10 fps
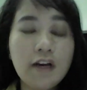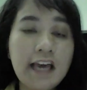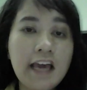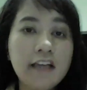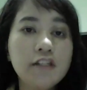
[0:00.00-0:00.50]

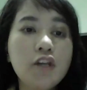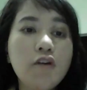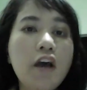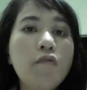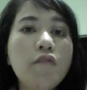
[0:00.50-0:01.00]
So now we
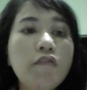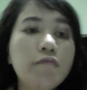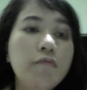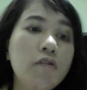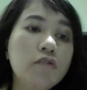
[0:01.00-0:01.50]
will move
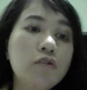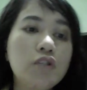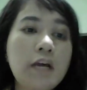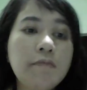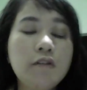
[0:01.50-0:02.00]
to chapter
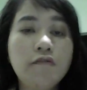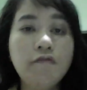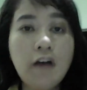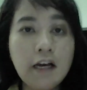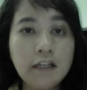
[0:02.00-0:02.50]

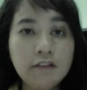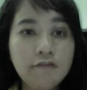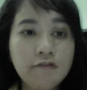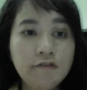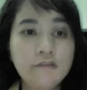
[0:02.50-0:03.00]
5,
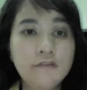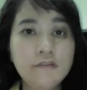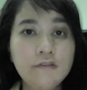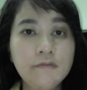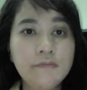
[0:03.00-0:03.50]

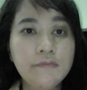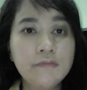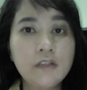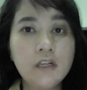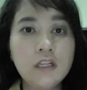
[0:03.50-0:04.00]

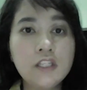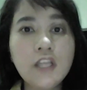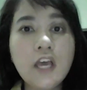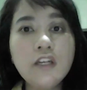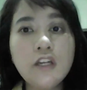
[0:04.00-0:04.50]

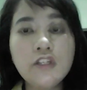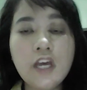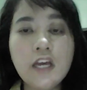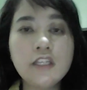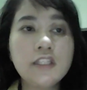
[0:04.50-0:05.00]
standardized
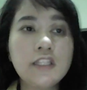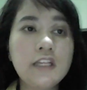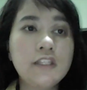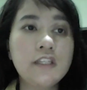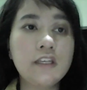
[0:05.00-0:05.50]

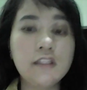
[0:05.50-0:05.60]
testings.